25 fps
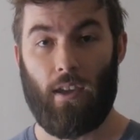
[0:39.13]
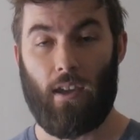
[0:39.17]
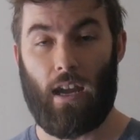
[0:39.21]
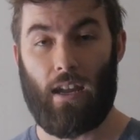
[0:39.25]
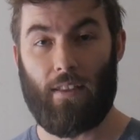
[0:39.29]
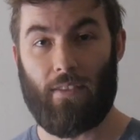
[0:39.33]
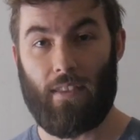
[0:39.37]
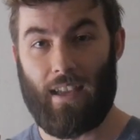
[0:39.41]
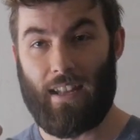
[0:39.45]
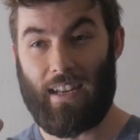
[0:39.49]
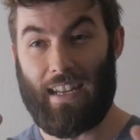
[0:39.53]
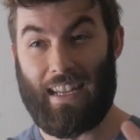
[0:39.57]

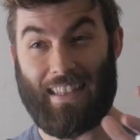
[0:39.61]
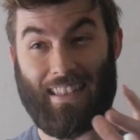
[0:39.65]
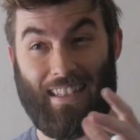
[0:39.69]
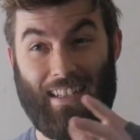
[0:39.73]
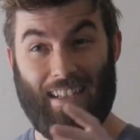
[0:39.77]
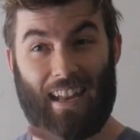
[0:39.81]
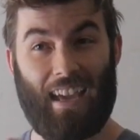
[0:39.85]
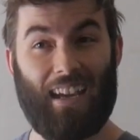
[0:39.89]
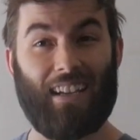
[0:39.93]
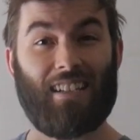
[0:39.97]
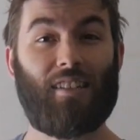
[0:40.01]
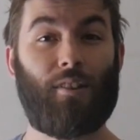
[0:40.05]
And then in the
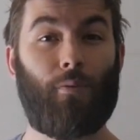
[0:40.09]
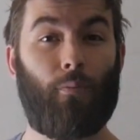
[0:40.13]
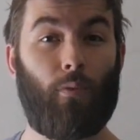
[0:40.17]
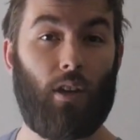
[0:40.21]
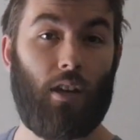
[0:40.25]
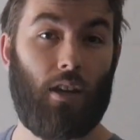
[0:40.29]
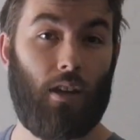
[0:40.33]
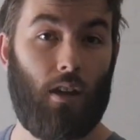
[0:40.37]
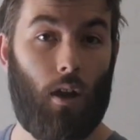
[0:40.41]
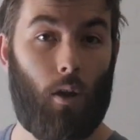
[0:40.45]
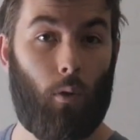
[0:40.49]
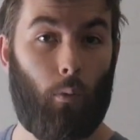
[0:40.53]
next
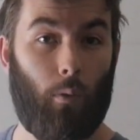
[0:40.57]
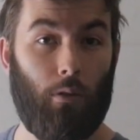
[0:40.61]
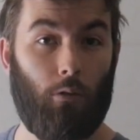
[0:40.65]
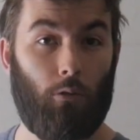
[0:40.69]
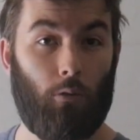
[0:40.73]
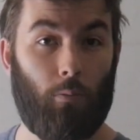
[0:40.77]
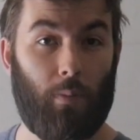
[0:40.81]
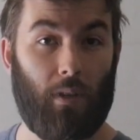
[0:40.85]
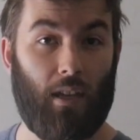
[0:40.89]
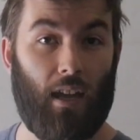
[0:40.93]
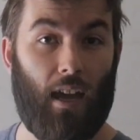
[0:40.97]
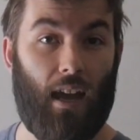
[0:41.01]
video, we
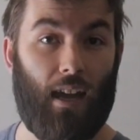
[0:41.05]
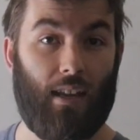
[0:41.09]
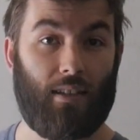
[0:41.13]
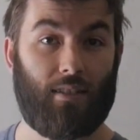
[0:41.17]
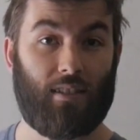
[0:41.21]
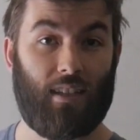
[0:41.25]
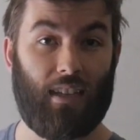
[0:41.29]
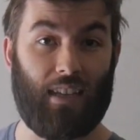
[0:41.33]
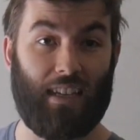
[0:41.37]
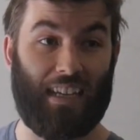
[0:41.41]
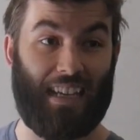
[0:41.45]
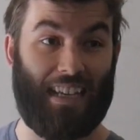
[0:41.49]
will be
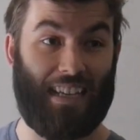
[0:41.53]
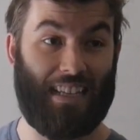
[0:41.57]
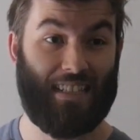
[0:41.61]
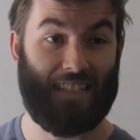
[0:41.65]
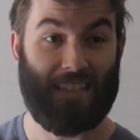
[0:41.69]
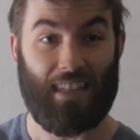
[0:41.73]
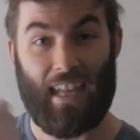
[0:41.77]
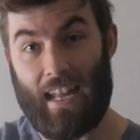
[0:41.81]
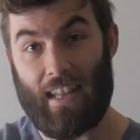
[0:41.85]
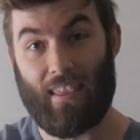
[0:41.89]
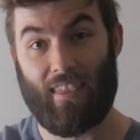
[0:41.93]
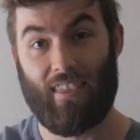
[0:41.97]
asking,
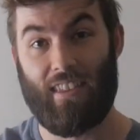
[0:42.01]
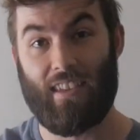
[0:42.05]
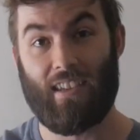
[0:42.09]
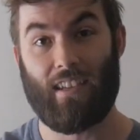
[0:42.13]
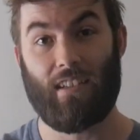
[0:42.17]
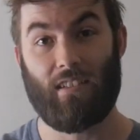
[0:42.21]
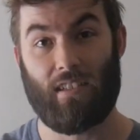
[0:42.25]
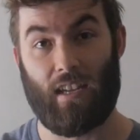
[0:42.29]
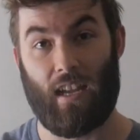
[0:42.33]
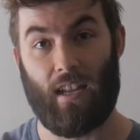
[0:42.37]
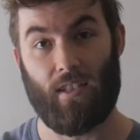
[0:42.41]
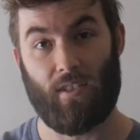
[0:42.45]
is that
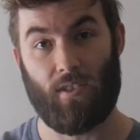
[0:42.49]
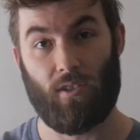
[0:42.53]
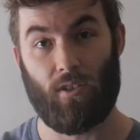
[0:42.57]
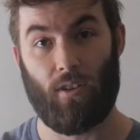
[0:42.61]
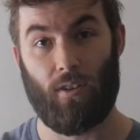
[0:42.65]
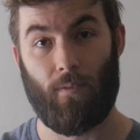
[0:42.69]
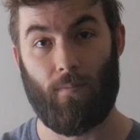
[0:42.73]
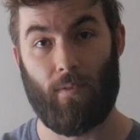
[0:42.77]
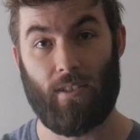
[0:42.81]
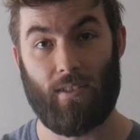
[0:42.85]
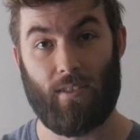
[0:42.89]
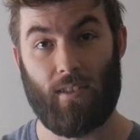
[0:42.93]
thing a
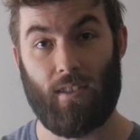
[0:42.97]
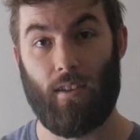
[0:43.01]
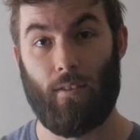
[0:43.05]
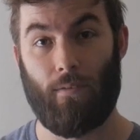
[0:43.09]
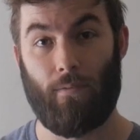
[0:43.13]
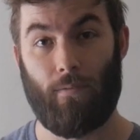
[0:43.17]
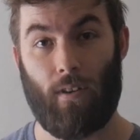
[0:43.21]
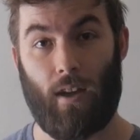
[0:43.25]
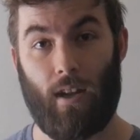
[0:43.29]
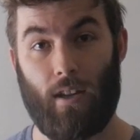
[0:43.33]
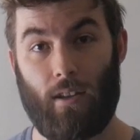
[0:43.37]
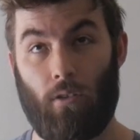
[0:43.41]
tensor? Is the
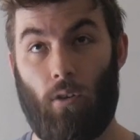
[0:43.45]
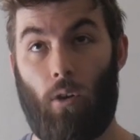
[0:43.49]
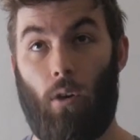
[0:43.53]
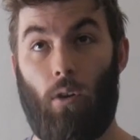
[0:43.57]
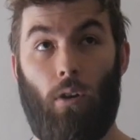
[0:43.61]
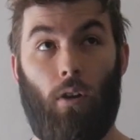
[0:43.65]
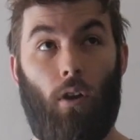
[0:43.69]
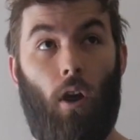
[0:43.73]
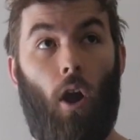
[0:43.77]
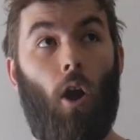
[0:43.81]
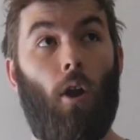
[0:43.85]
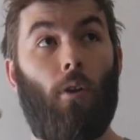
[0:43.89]
affine,
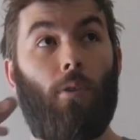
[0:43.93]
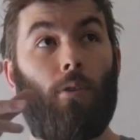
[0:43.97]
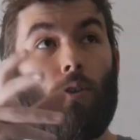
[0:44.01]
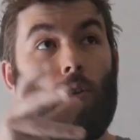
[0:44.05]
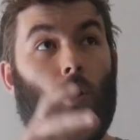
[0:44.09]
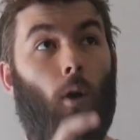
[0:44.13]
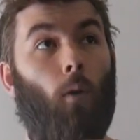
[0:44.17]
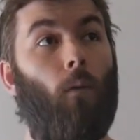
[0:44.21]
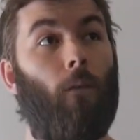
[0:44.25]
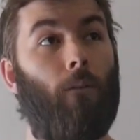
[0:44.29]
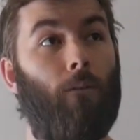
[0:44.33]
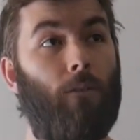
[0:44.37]
or are the
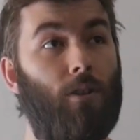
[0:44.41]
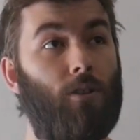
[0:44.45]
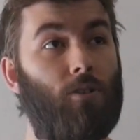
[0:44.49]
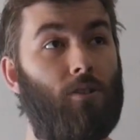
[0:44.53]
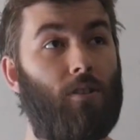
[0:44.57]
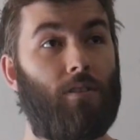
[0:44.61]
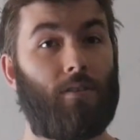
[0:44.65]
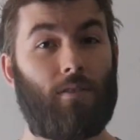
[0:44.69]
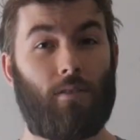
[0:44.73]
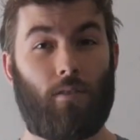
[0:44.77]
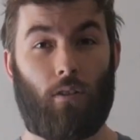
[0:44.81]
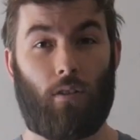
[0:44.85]

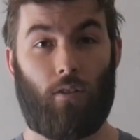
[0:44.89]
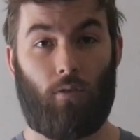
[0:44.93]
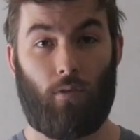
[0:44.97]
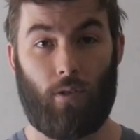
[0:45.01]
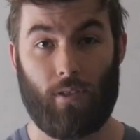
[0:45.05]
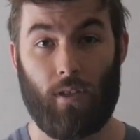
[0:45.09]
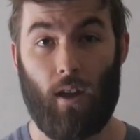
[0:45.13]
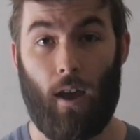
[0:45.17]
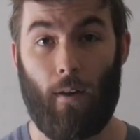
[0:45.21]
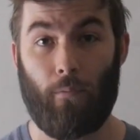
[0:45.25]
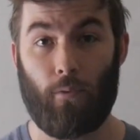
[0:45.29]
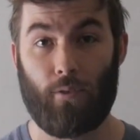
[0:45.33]
coefficients, the
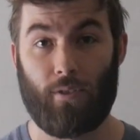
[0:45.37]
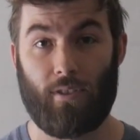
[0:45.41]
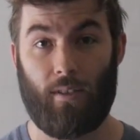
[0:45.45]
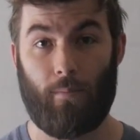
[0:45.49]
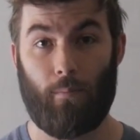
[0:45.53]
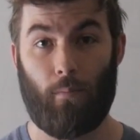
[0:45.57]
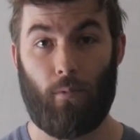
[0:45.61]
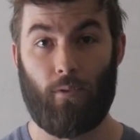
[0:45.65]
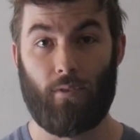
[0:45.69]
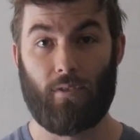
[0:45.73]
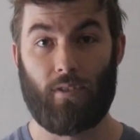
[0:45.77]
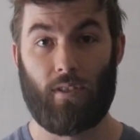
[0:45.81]
Christoffel
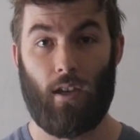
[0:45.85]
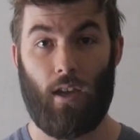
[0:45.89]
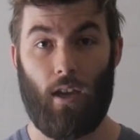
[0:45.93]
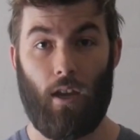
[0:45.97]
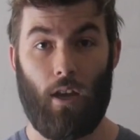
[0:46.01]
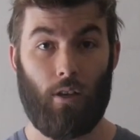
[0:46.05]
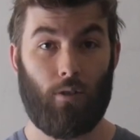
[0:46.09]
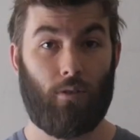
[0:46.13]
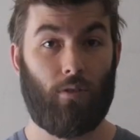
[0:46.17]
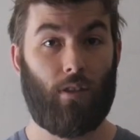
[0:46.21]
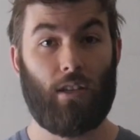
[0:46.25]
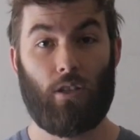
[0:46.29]
symbols,
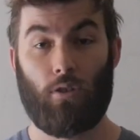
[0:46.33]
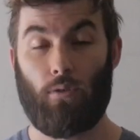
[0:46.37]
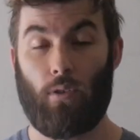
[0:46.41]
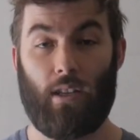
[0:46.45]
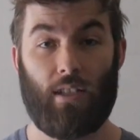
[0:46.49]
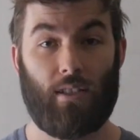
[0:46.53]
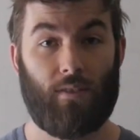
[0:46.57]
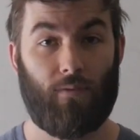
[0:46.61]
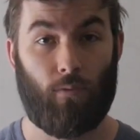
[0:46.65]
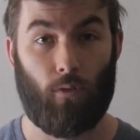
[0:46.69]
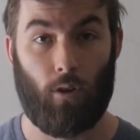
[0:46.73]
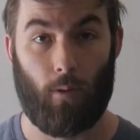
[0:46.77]
do they
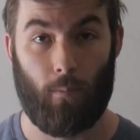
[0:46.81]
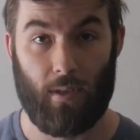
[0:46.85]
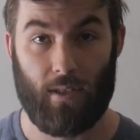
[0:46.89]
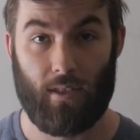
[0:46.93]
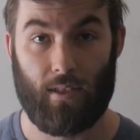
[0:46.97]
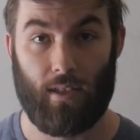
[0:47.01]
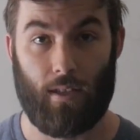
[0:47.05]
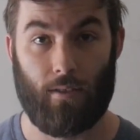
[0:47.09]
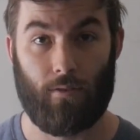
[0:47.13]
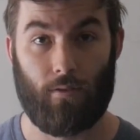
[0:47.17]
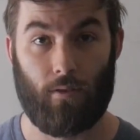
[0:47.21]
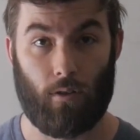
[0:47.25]
transform as
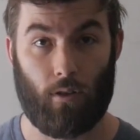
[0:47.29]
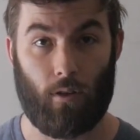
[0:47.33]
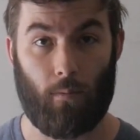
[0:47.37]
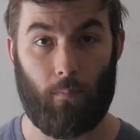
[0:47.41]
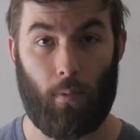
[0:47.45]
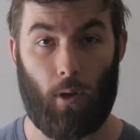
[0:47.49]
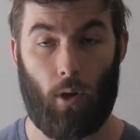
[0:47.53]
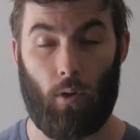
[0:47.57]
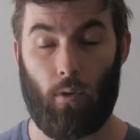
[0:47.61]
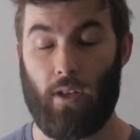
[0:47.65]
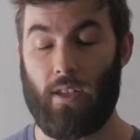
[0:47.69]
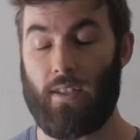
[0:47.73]
tensor
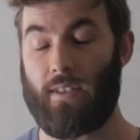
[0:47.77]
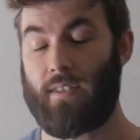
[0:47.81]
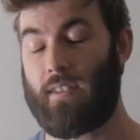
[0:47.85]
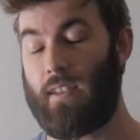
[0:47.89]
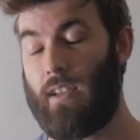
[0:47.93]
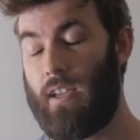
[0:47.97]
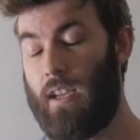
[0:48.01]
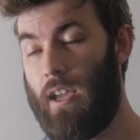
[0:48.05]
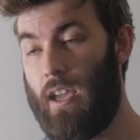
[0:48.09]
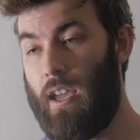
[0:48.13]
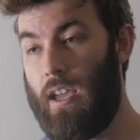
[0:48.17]
components?